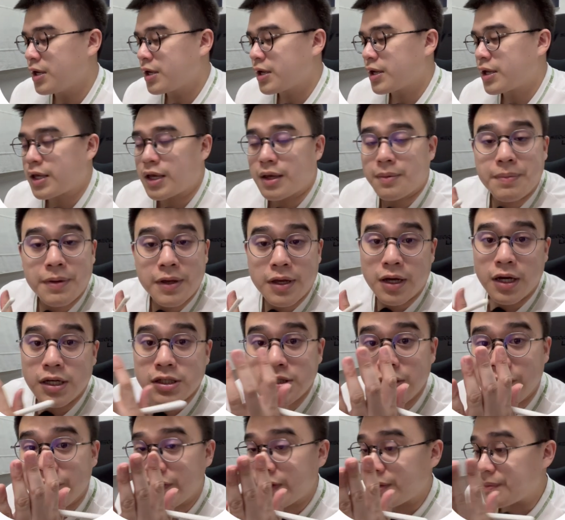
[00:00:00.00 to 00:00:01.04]
Okay, because
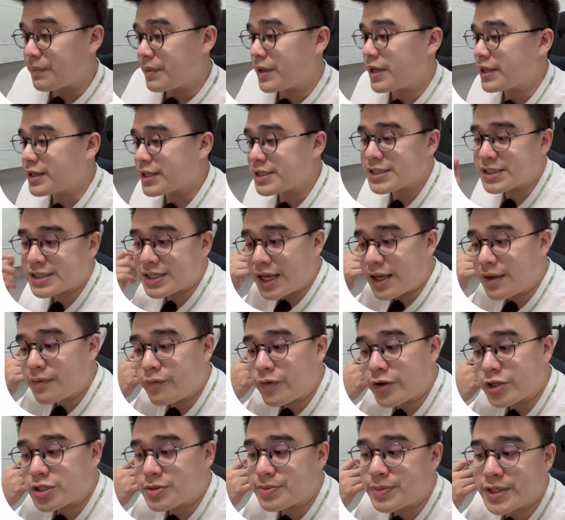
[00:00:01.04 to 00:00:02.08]
of it being the same,
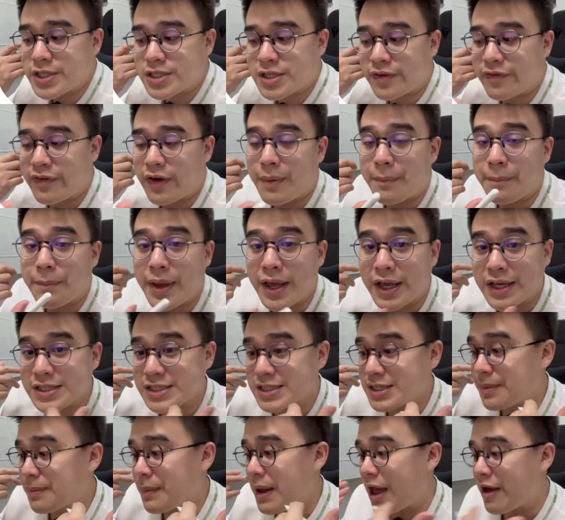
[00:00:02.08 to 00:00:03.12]
which means if I make
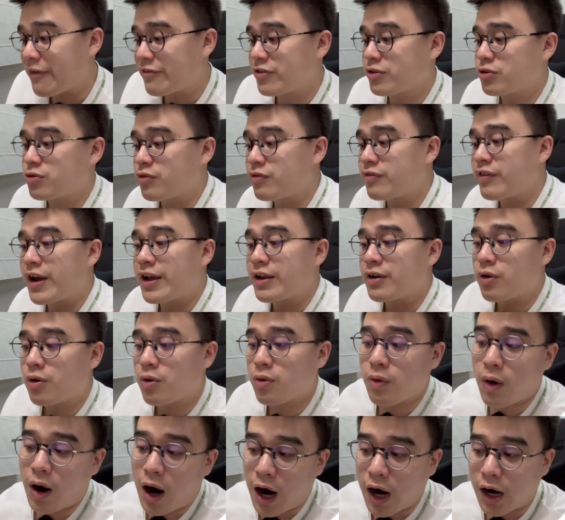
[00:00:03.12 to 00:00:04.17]
some effort to find
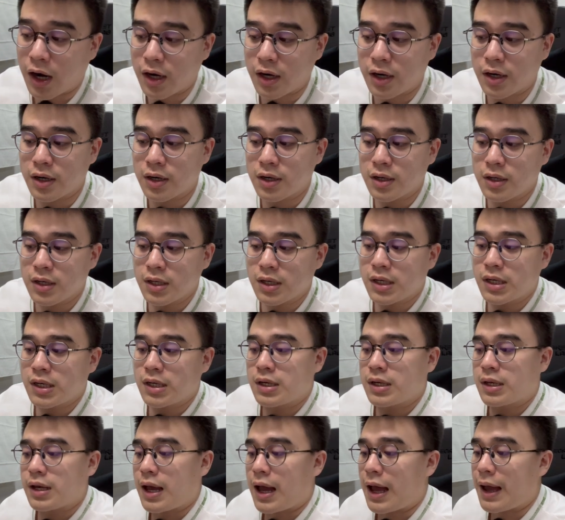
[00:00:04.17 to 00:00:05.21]
OR,
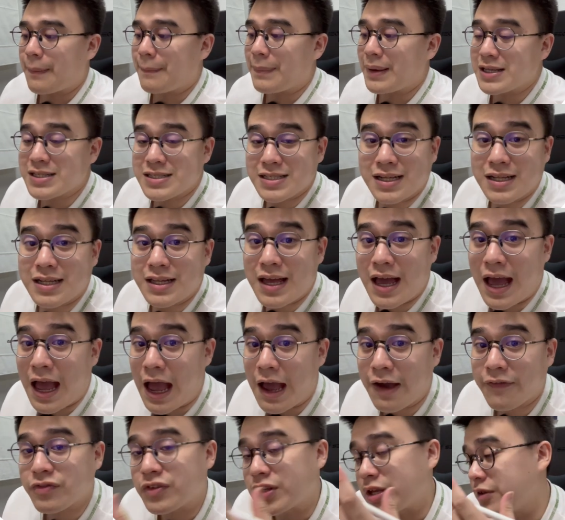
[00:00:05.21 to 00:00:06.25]
I basically
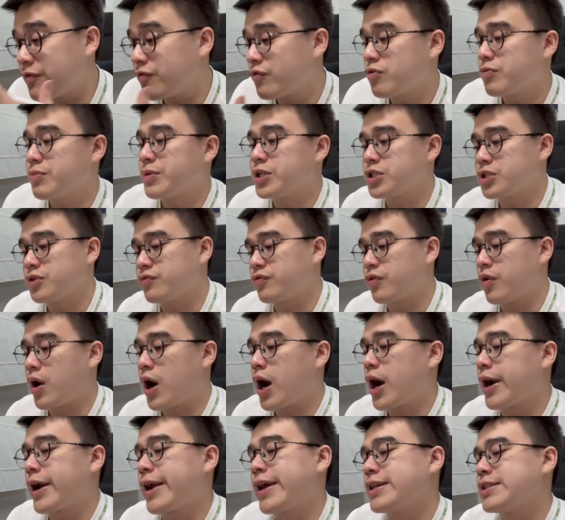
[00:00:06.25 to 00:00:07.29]
have the information for
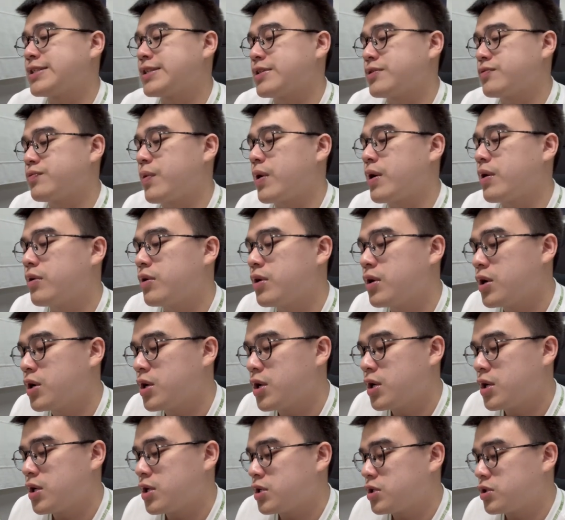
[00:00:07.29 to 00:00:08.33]
RS as well.
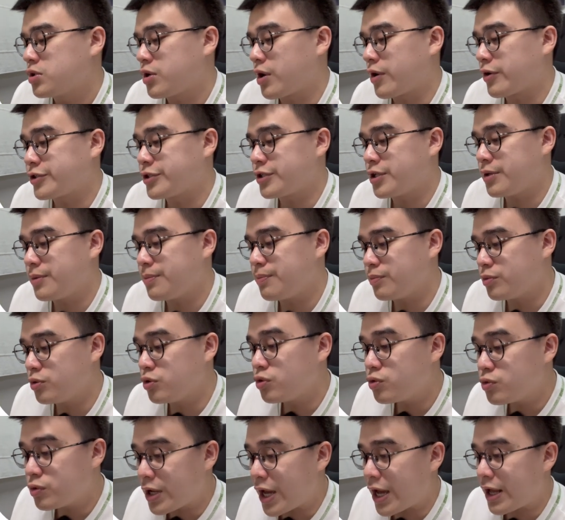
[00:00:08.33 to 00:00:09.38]
So I actually
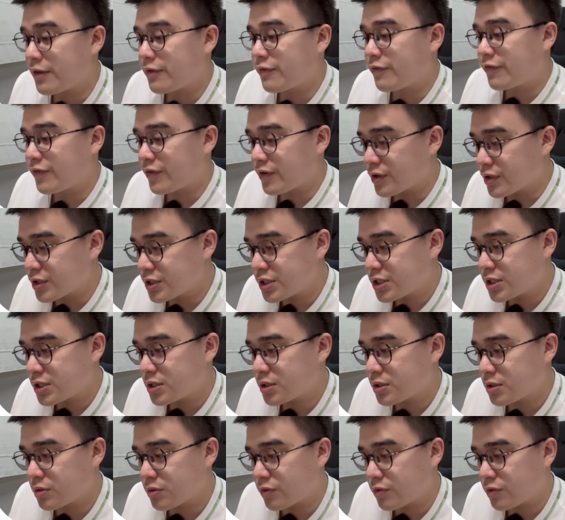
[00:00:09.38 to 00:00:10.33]
do that first.